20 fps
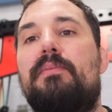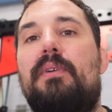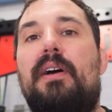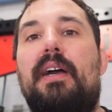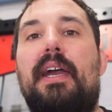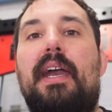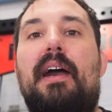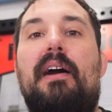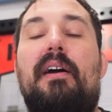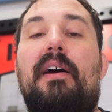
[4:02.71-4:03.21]

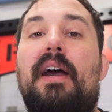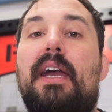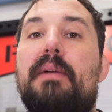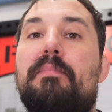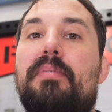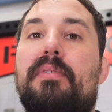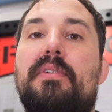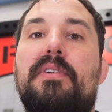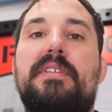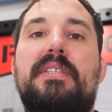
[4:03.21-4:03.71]
why I
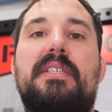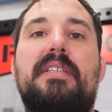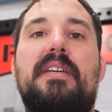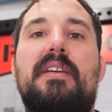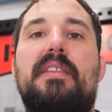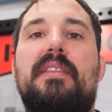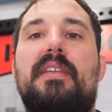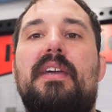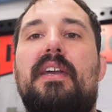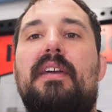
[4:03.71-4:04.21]

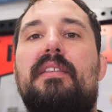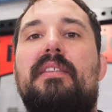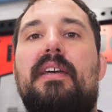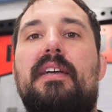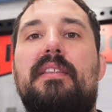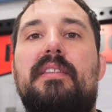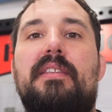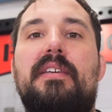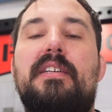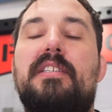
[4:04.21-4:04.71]
personally think
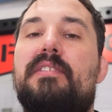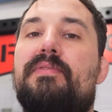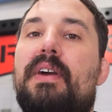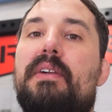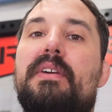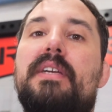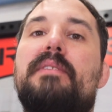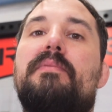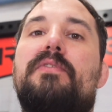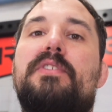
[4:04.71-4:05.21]
that these
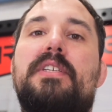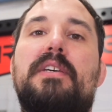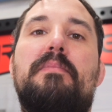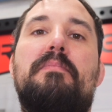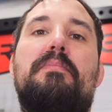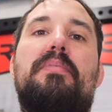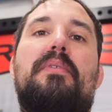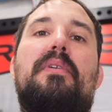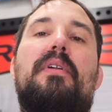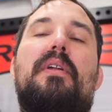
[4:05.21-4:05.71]
very
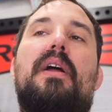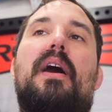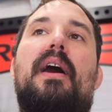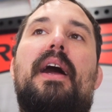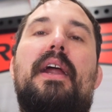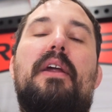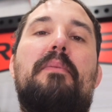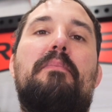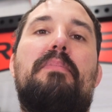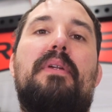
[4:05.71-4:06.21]
simple
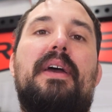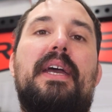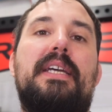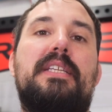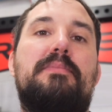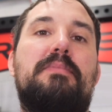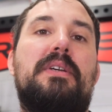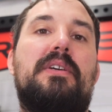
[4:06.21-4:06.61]
iron plates,